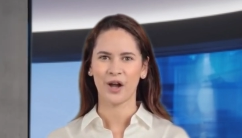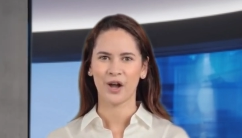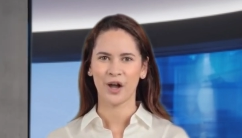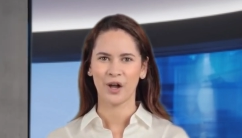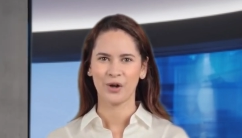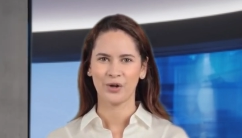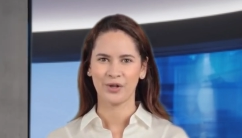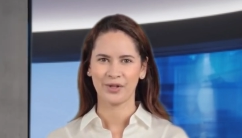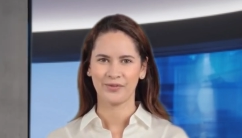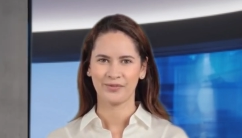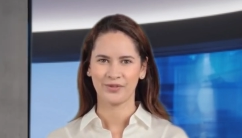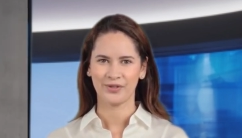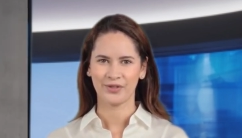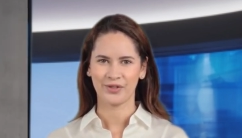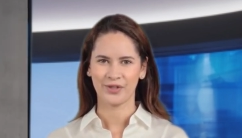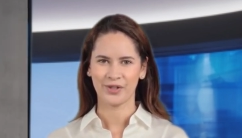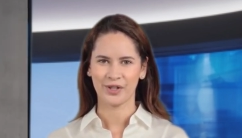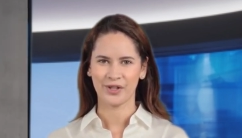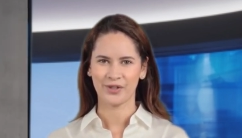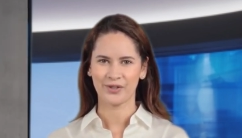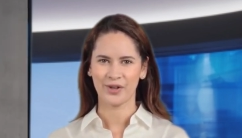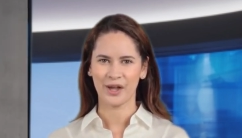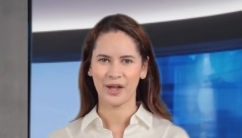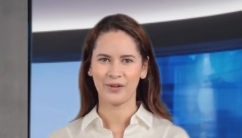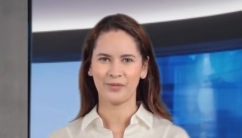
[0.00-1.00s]
However,
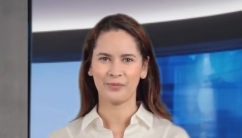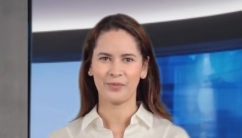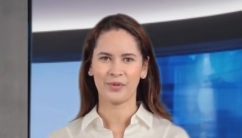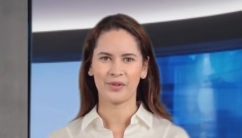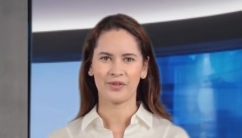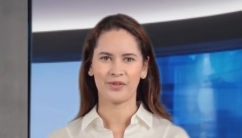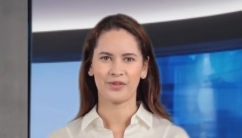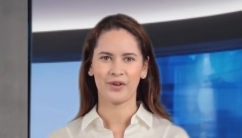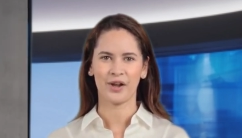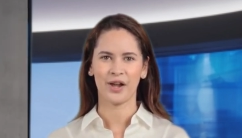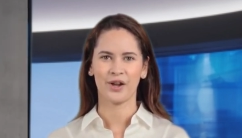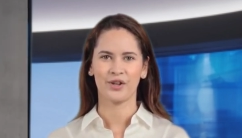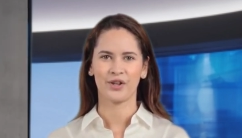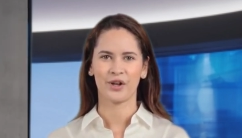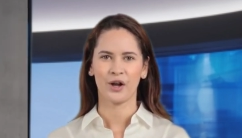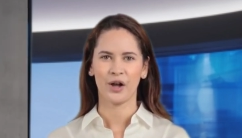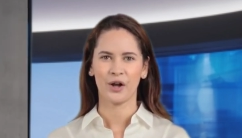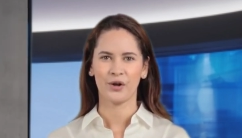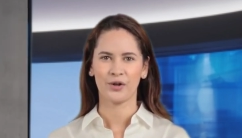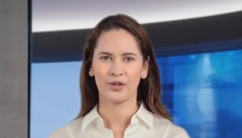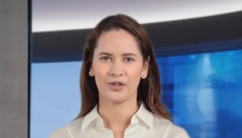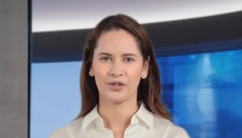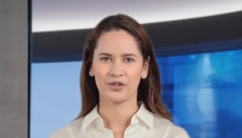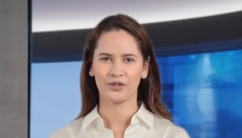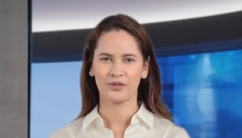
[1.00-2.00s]
Elon Musk
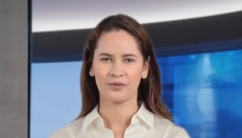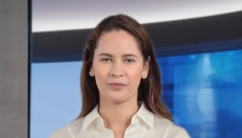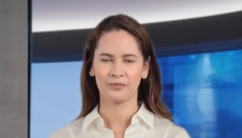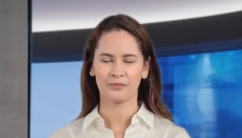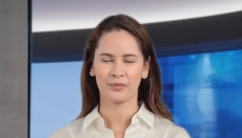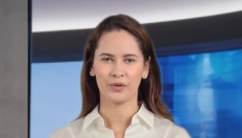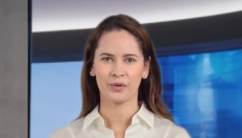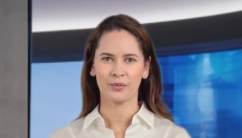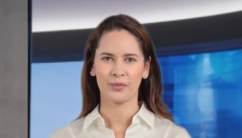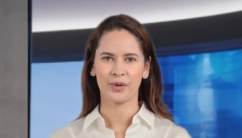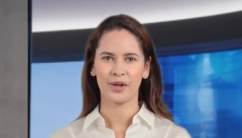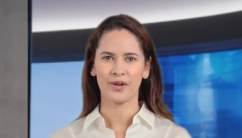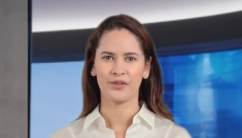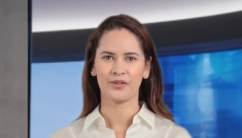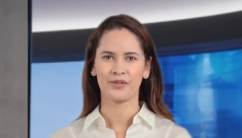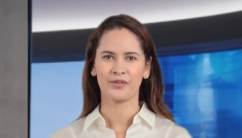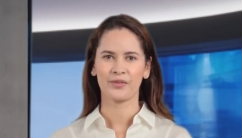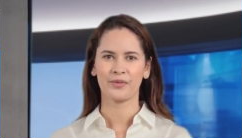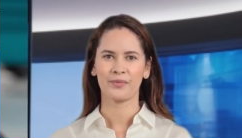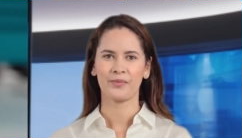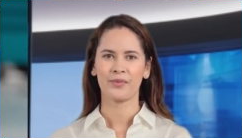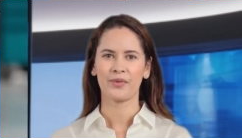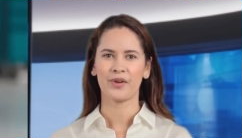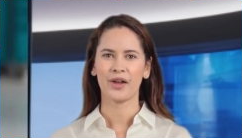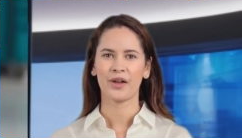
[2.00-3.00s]
acknowledged the robot's
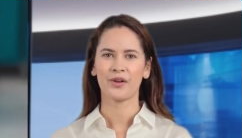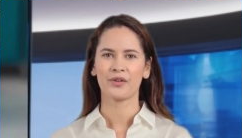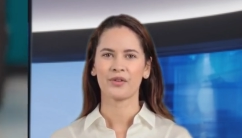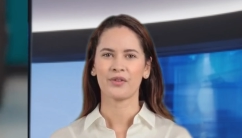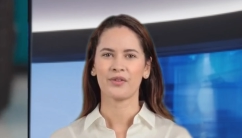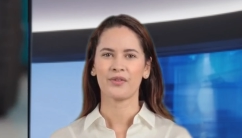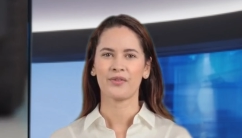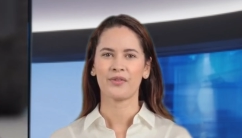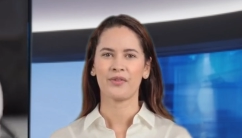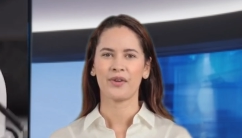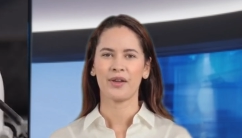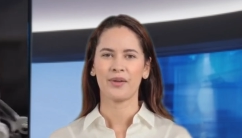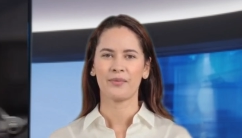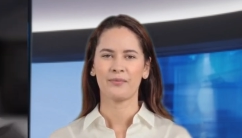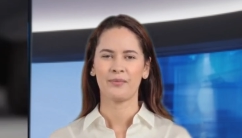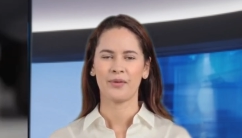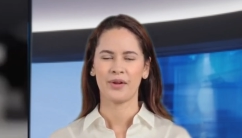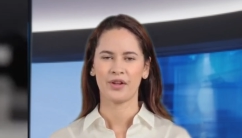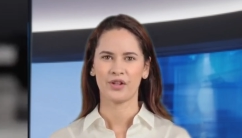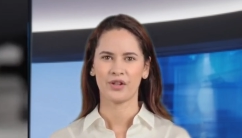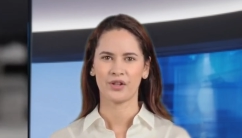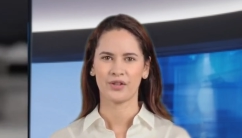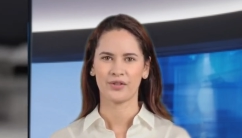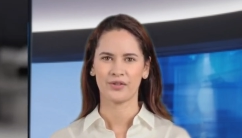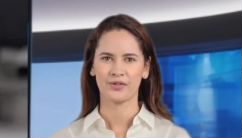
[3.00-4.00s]
limitations and
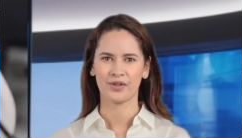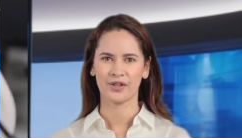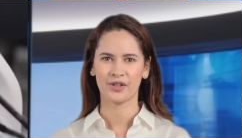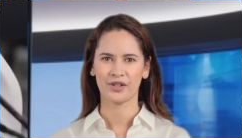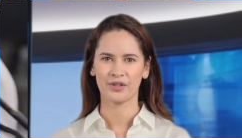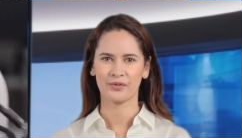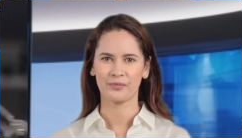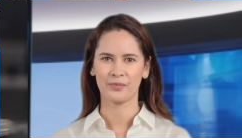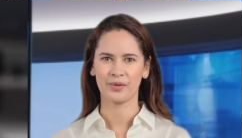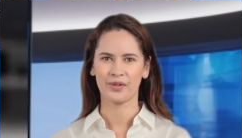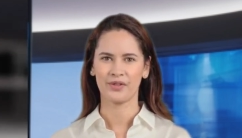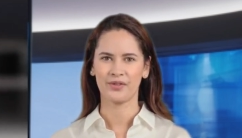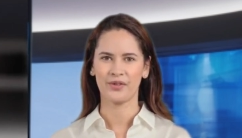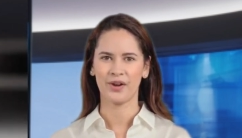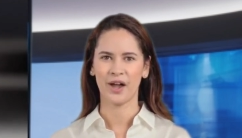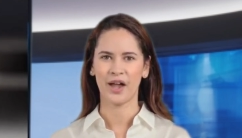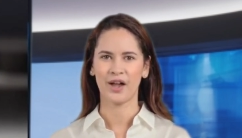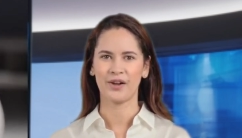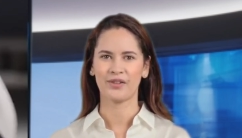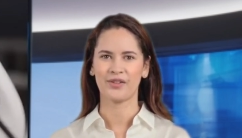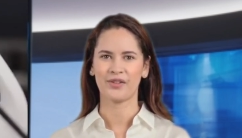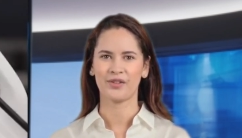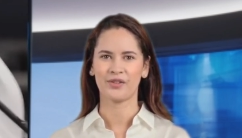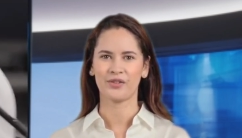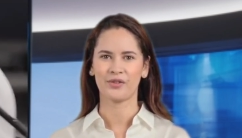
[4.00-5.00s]
mentioned that he wouldn't
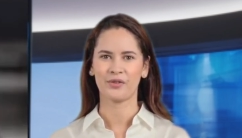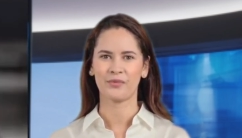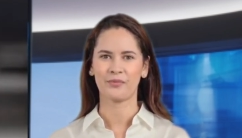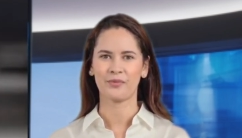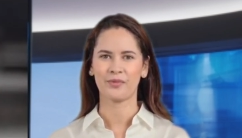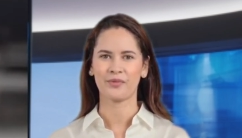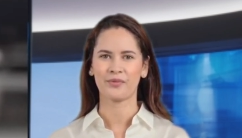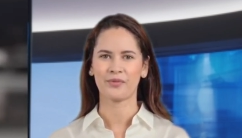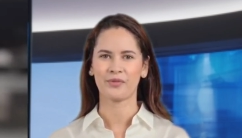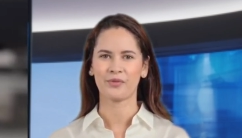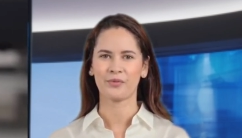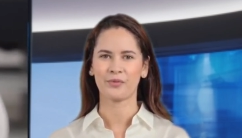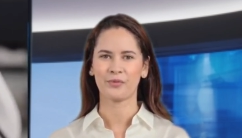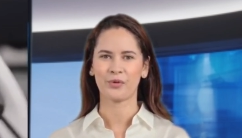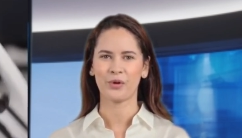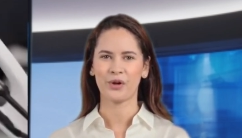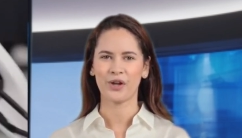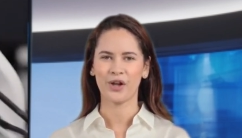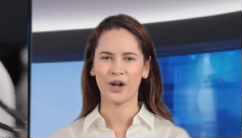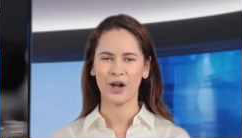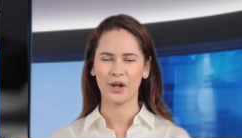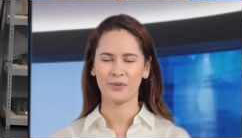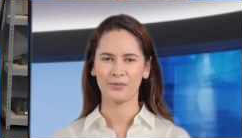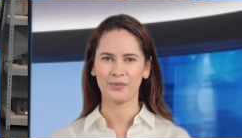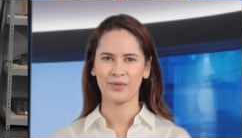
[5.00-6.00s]
ask it to perform
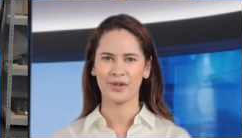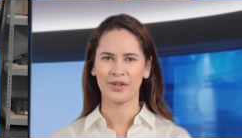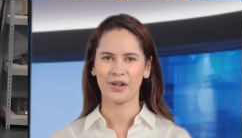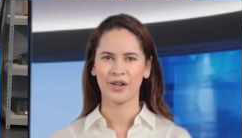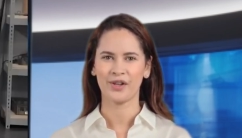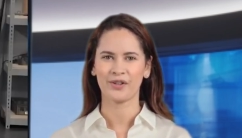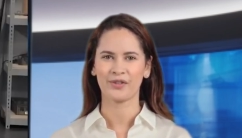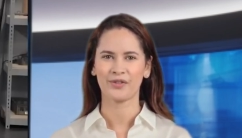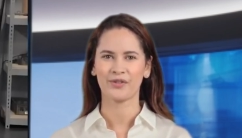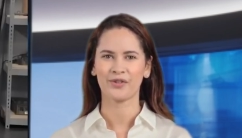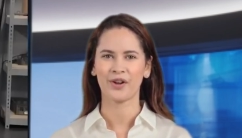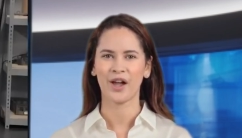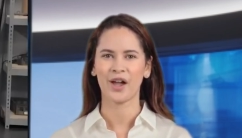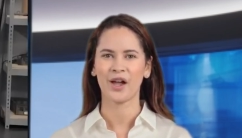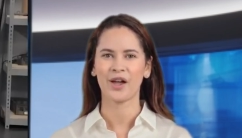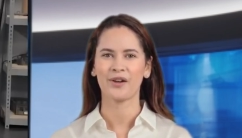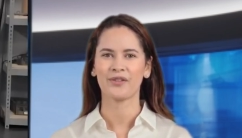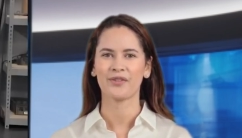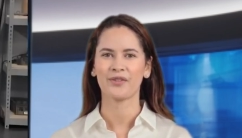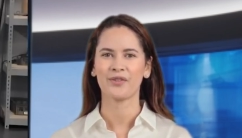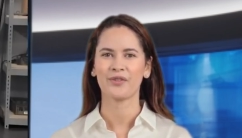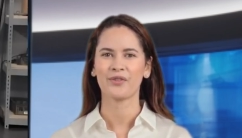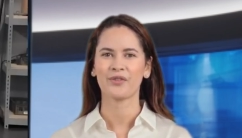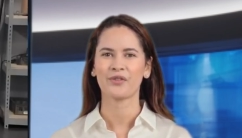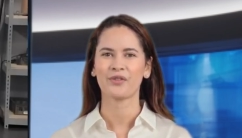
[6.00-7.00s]
more complicated
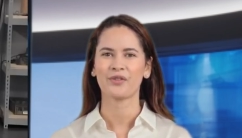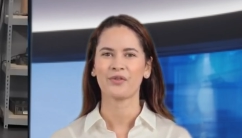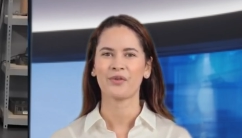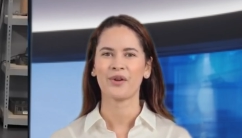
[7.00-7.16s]
tasks